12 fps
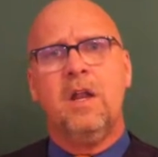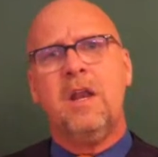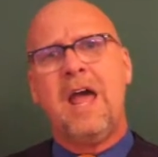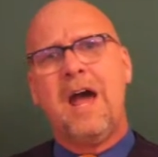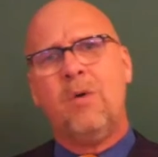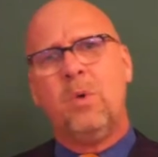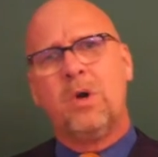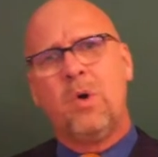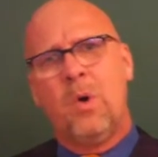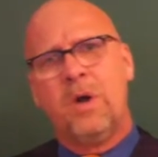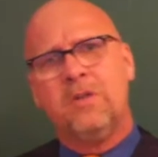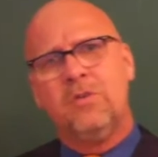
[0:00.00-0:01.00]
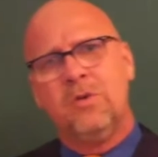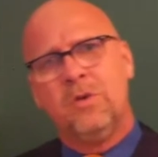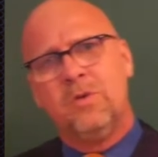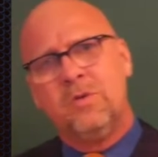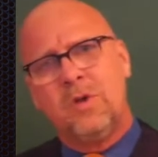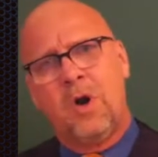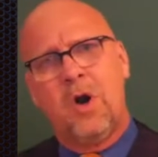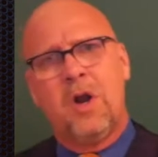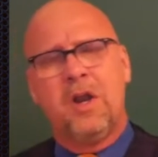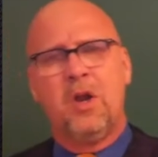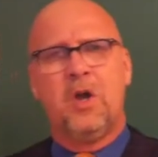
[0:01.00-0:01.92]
Now we're going to turn and